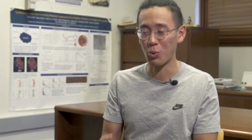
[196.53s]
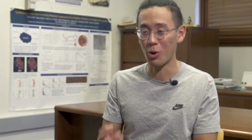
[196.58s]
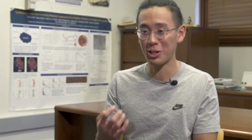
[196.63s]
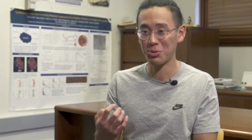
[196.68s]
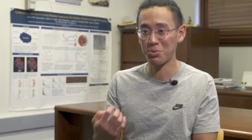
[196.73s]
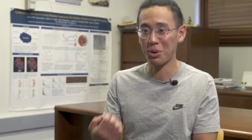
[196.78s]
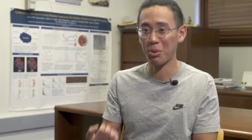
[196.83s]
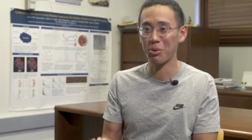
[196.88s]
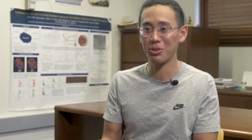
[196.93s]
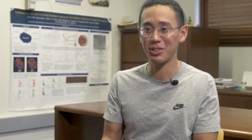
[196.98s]
want to
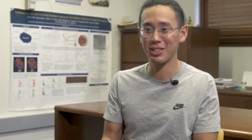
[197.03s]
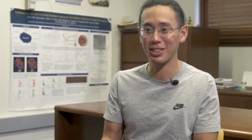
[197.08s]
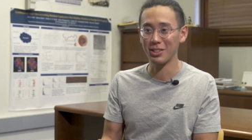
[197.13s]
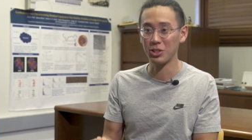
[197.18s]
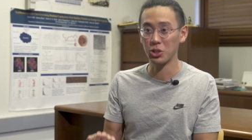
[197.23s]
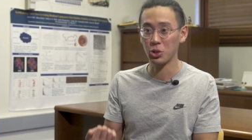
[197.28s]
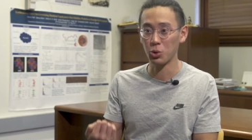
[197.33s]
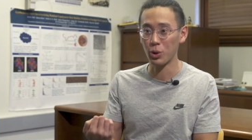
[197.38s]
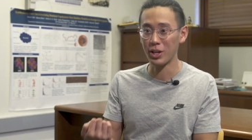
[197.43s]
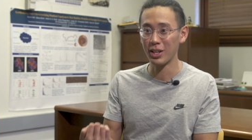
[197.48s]
be able to
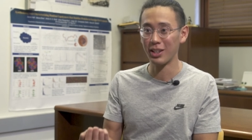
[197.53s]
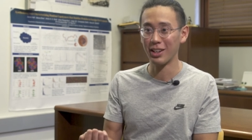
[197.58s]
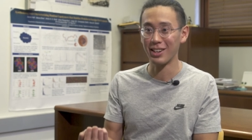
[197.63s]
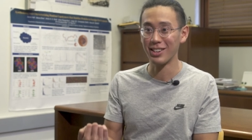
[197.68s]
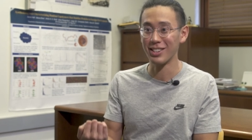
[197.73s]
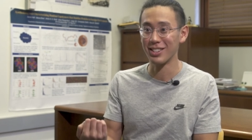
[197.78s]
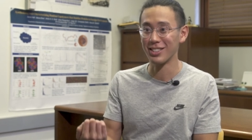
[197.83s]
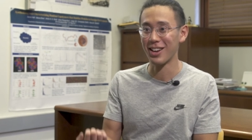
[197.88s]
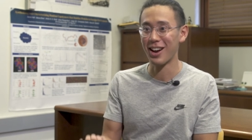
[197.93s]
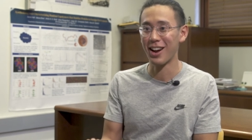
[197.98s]
tweak and
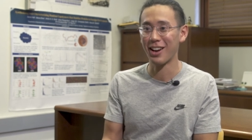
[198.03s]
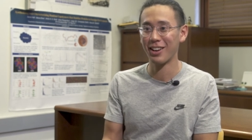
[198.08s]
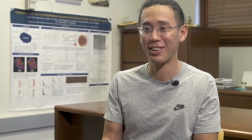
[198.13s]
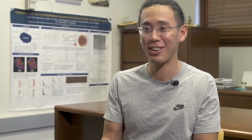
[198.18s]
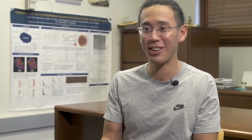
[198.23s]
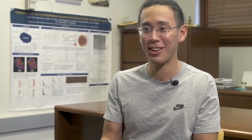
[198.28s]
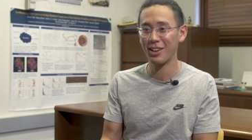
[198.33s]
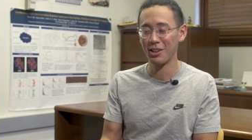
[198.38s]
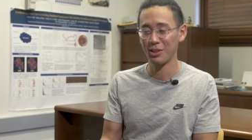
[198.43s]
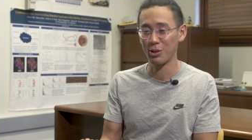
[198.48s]
design
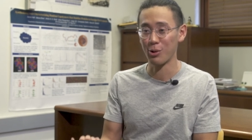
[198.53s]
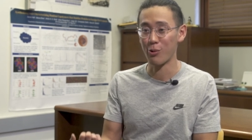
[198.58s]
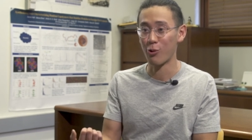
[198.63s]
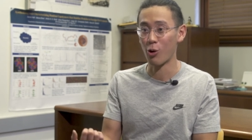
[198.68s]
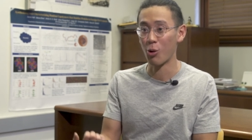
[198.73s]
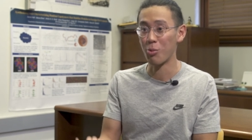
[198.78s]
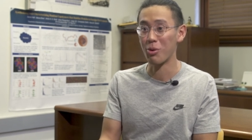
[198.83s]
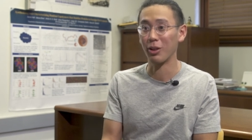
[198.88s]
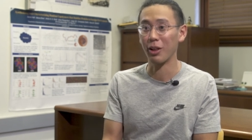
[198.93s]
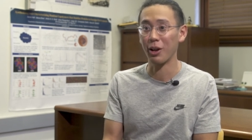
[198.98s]
the
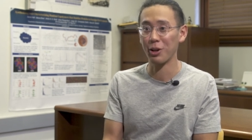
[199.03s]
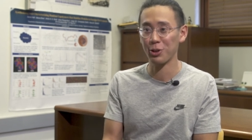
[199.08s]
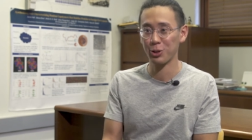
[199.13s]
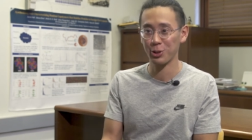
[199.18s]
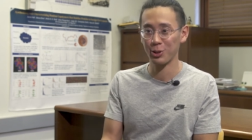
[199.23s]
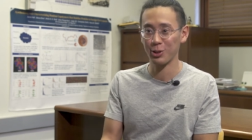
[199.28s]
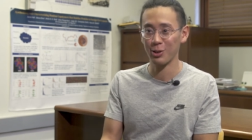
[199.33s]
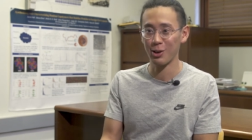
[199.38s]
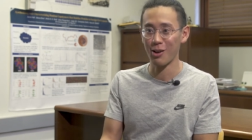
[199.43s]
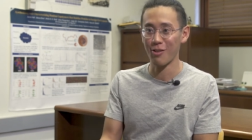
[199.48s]

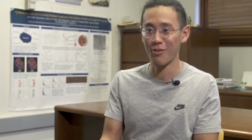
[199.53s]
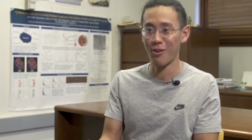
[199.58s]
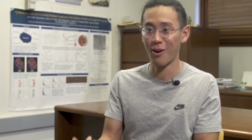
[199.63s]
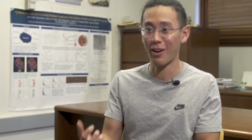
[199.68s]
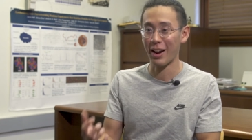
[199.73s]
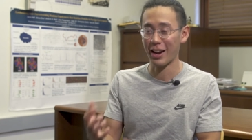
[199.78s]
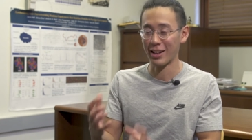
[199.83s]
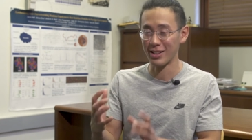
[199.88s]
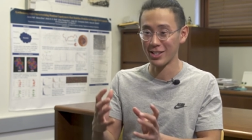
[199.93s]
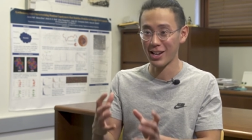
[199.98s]
formulation of our
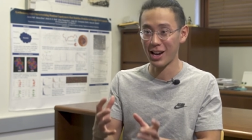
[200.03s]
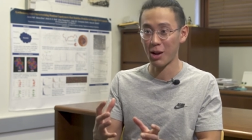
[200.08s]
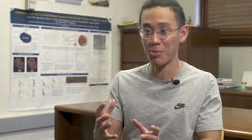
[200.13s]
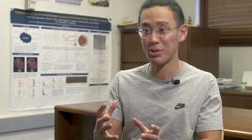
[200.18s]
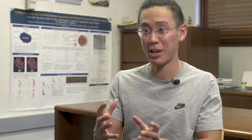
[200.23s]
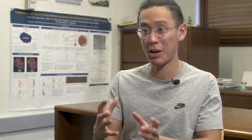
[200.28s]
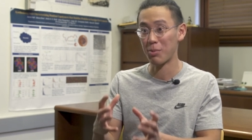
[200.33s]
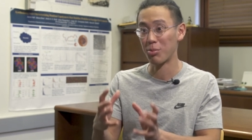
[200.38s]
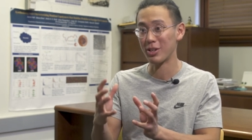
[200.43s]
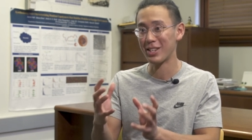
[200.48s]
enzymes
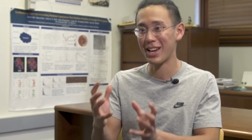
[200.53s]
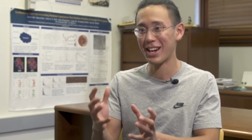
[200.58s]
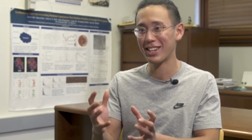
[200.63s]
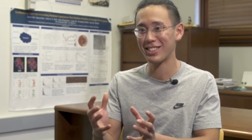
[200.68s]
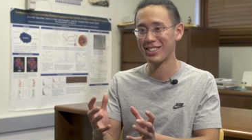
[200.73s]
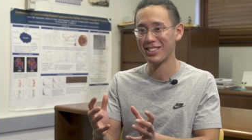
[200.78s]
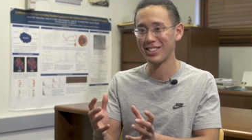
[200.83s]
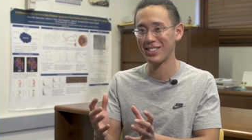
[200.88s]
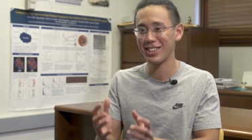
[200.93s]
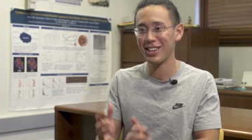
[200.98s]
and
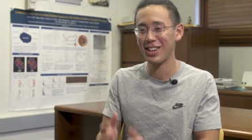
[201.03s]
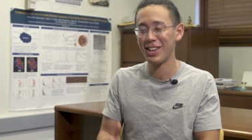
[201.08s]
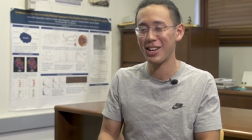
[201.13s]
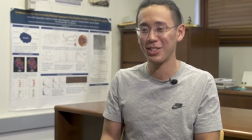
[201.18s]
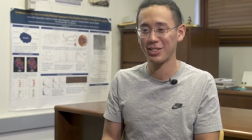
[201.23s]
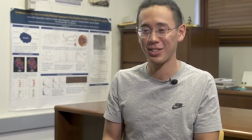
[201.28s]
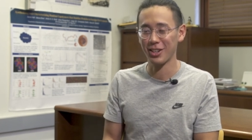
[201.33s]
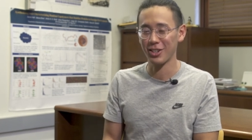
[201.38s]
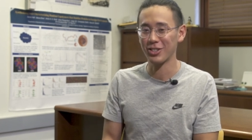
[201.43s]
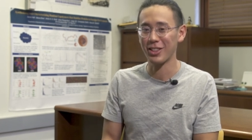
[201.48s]
protectants
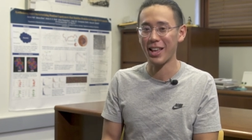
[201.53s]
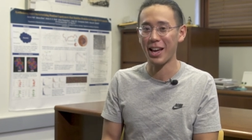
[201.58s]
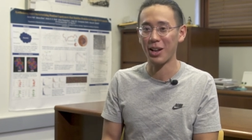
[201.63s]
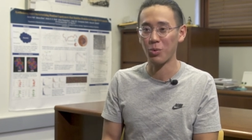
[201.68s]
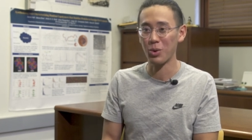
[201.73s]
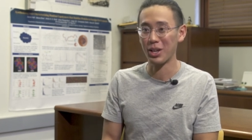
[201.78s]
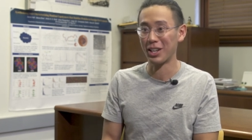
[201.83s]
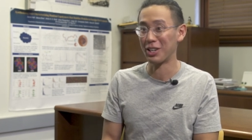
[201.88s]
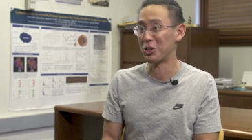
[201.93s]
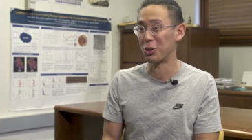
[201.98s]
such that
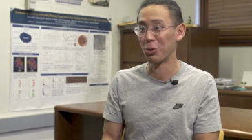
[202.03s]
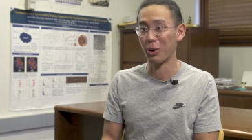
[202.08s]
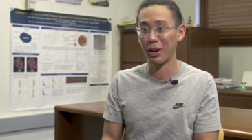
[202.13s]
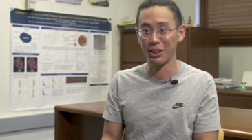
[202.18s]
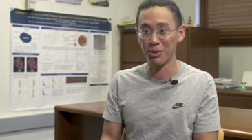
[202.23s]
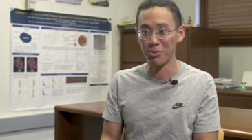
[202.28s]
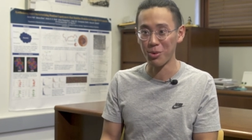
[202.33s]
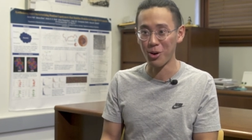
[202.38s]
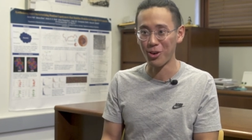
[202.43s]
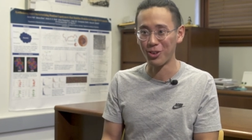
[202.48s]
we can degrade
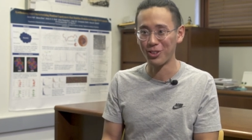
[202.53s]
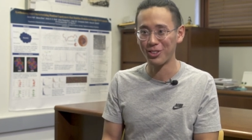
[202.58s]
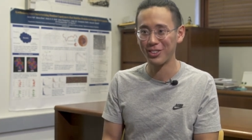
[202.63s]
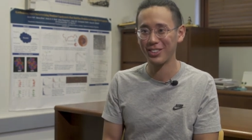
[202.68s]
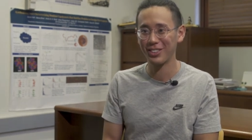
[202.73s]
them all.